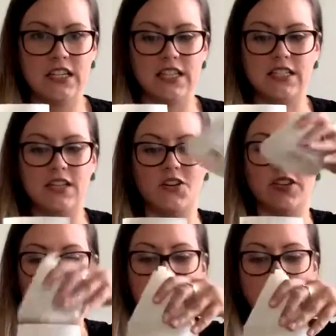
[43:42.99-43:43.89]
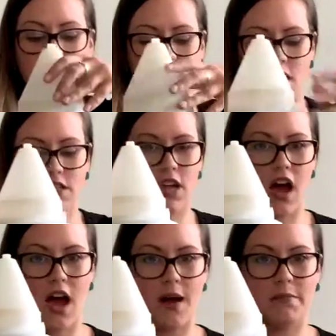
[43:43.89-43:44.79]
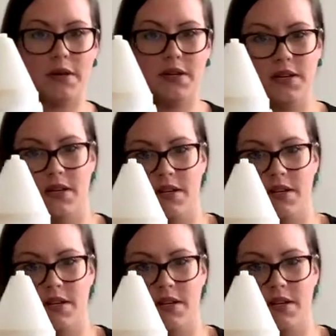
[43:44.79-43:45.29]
This little thing goes on top.